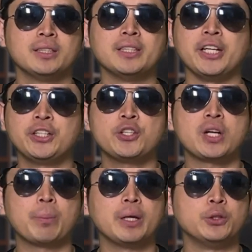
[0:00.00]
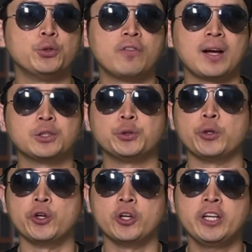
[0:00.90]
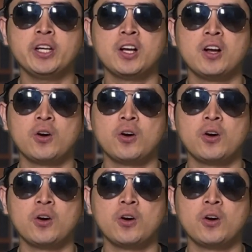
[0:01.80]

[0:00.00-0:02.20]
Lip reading: They either jump into a fad too early